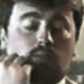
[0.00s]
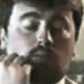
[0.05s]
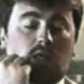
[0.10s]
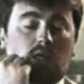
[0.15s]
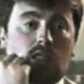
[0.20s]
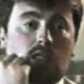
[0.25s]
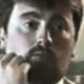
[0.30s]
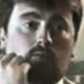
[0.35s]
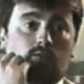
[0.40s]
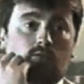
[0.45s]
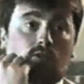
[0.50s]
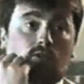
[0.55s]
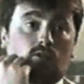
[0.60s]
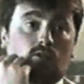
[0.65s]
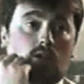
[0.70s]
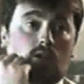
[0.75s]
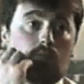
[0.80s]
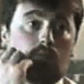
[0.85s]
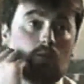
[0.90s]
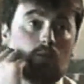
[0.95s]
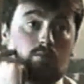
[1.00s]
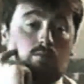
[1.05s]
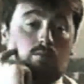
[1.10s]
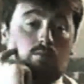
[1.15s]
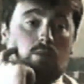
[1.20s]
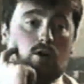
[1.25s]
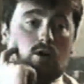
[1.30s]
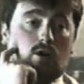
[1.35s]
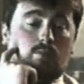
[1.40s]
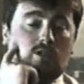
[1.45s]
mainly through the
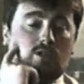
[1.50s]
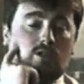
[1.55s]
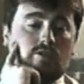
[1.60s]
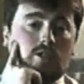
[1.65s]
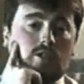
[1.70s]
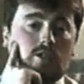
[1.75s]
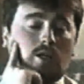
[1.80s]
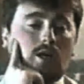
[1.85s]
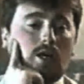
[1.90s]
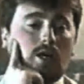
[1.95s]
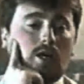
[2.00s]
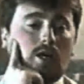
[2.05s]
PowerPC,